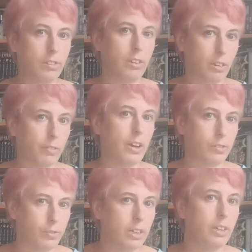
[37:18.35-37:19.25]
of it
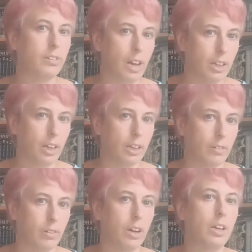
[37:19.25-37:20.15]
is really telling,
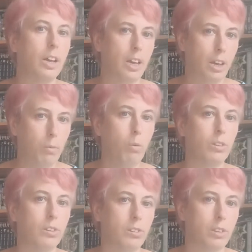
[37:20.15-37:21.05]
right? He
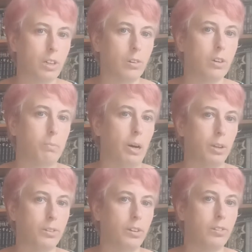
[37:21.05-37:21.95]
wants the local
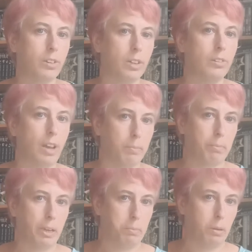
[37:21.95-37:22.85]
party to condemn
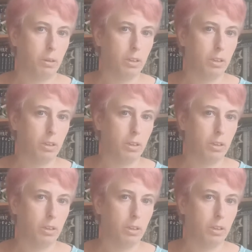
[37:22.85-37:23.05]
people.